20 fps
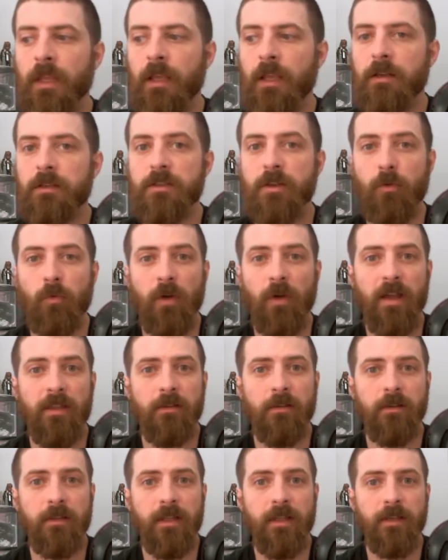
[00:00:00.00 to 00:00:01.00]
So
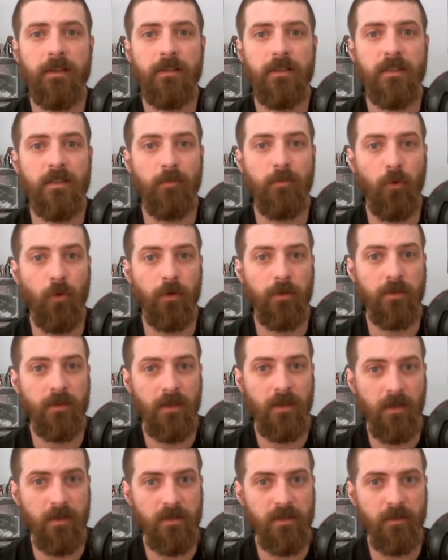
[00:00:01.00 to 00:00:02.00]
rather than support the
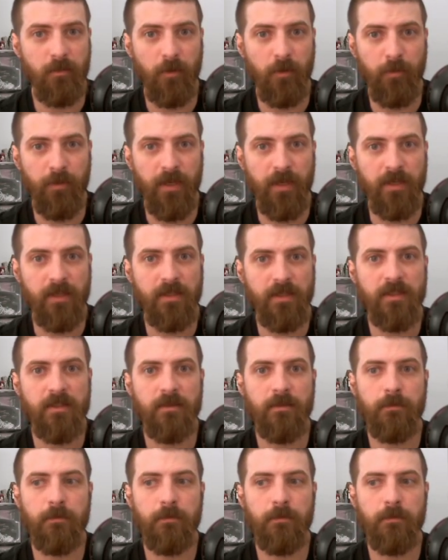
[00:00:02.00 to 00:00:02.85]
customer base